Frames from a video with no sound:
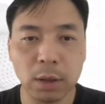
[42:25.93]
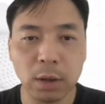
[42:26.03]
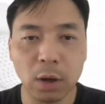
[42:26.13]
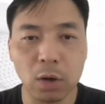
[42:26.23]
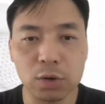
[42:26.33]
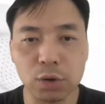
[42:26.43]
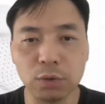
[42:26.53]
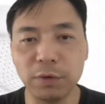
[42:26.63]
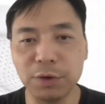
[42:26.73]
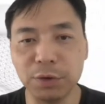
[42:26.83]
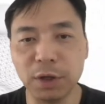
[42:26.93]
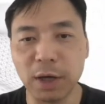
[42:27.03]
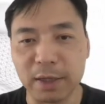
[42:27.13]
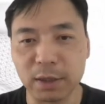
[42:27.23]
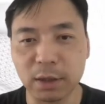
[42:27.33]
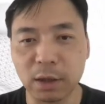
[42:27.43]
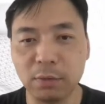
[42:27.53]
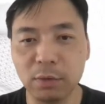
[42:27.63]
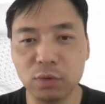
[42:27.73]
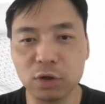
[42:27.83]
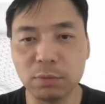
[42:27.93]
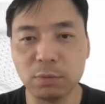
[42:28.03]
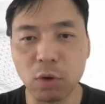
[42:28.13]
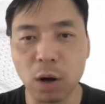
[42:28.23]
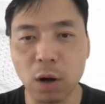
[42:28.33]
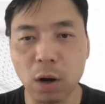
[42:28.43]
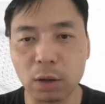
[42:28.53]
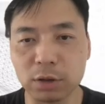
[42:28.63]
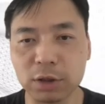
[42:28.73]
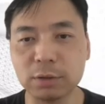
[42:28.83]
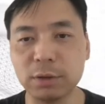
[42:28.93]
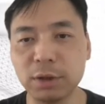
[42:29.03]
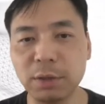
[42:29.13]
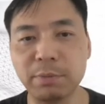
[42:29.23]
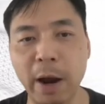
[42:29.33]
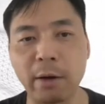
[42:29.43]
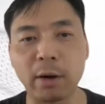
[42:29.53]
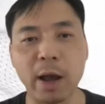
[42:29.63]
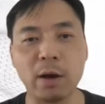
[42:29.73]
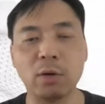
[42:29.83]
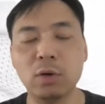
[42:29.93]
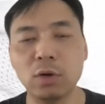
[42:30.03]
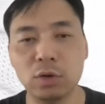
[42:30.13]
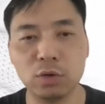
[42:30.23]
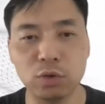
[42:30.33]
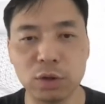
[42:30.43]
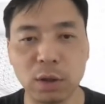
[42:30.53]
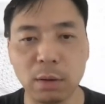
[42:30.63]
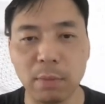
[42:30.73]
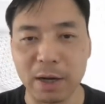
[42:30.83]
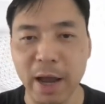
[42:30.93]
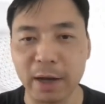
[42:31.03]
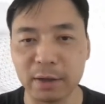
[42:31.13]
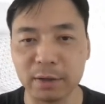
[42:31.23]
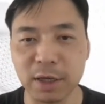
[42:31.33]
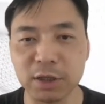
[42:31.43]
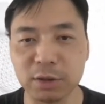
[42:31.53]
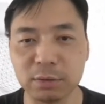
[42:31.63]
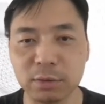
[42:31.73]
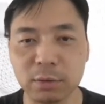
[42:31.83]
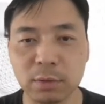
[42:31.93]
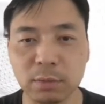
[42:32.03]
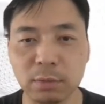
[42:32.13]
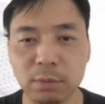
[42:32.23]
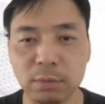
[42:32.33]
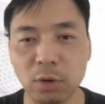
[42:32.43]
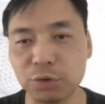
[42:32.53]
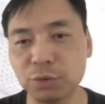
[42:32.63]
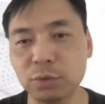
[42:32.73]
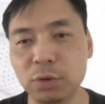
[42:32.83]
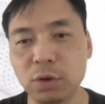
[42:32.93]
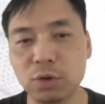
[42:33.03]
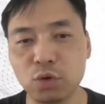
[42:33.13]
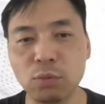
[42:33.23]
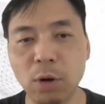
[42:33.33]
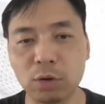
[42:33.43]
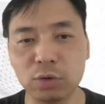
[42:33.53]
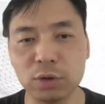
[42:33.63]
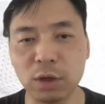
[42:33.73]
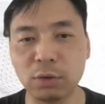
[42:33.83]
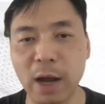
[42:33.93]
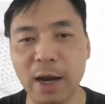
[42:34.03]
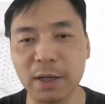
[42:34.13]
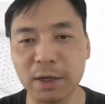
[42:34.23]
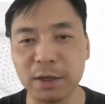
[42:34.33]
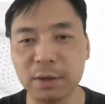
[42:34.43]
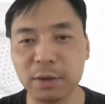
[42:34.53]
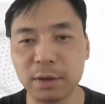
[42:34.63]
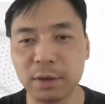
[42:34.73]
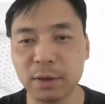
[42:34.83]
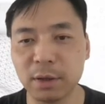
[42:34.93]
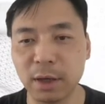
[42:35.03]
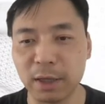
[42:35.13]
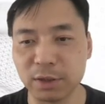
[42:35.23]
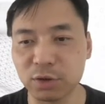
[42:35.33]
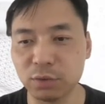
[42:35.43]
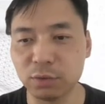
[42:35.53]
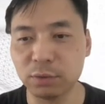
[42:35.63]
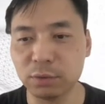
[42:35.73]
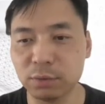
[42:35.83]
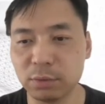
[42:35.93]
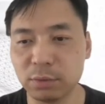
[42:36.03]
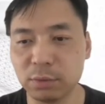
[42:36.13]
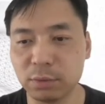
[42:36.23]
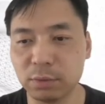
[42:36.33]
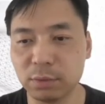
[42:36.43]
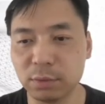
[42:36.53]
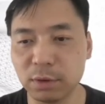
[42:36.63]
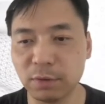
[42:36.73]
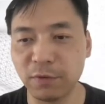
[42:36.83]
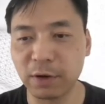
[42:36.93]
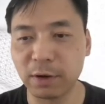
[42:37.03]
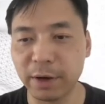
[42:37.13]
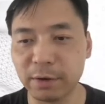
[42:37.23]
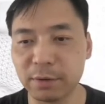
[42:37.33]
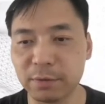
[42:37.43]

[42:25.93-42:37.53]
Also, we utilize a convolution branch in parallel to the multi-head attention module to model the locality, as shown in the figure here.